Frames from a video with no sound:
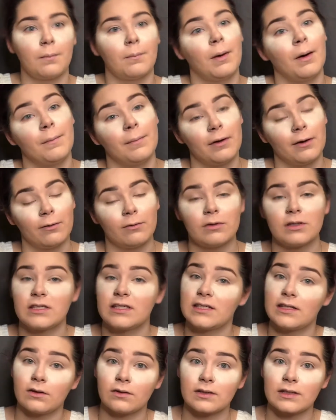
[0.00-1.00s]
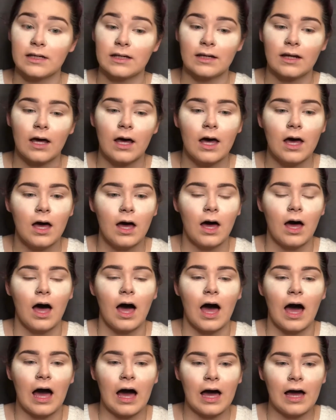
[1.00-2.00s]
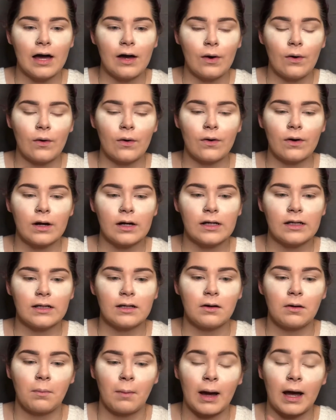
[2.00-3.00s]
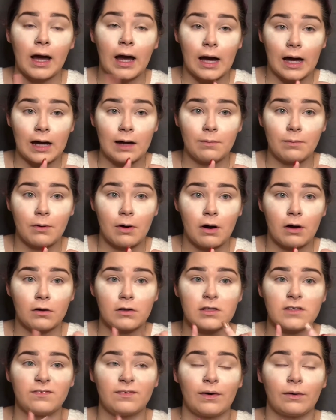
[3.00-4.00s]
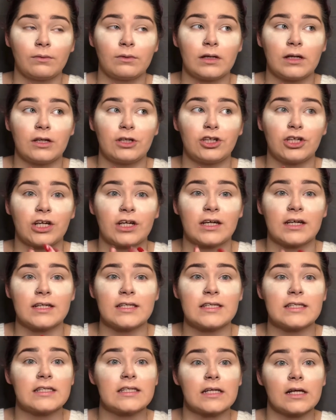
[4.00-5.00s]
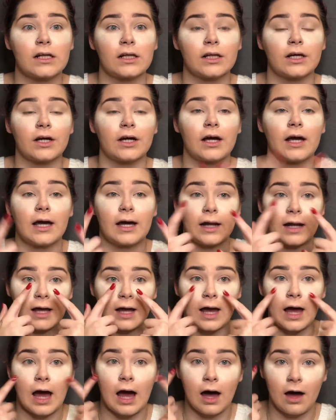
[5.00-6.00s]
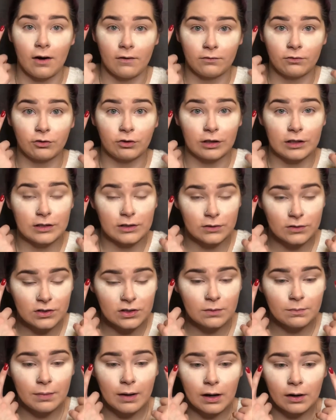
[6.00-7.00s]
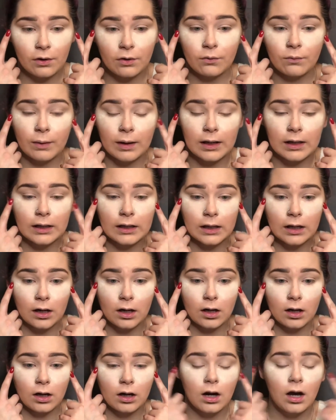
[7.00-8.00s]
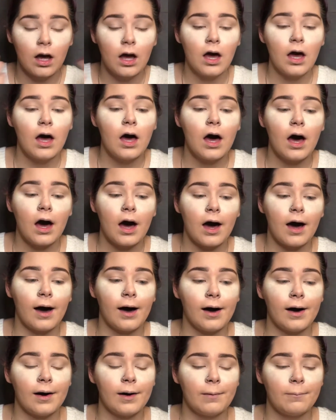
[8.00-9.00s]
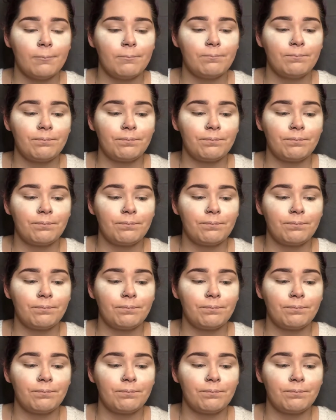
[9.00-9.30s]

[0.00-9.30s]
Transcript: mirror was tilted. I already did my eyebrows, foundation, concealer, and I have translucent powder right here. I